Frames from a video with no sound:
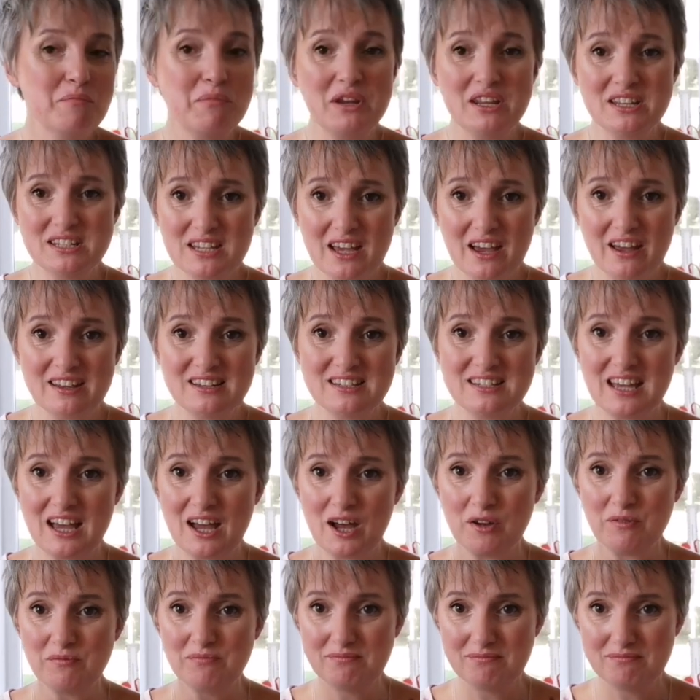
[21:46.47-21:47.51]
but it turned
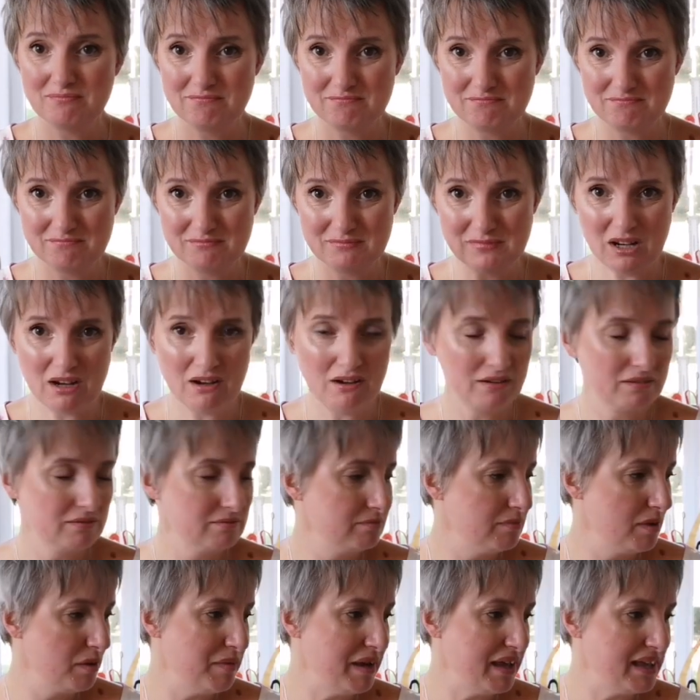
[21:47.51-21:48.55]
out
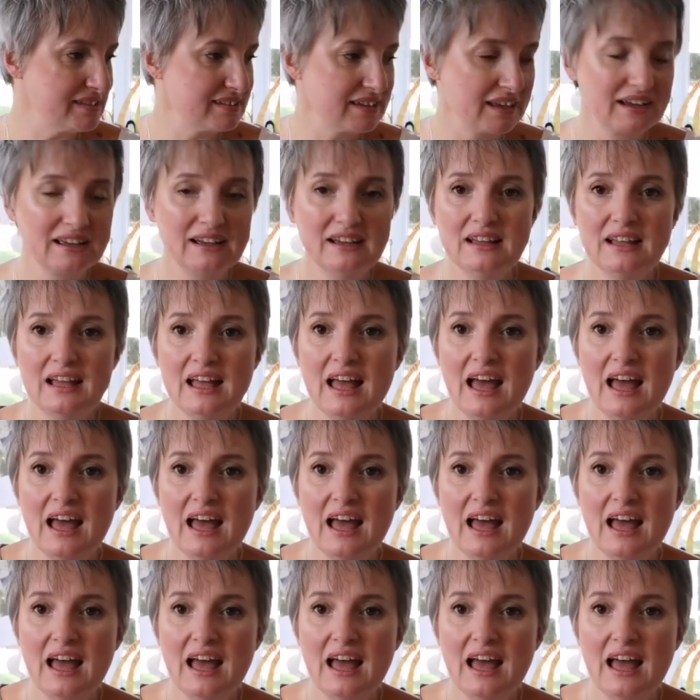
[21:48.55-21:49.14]
amazing.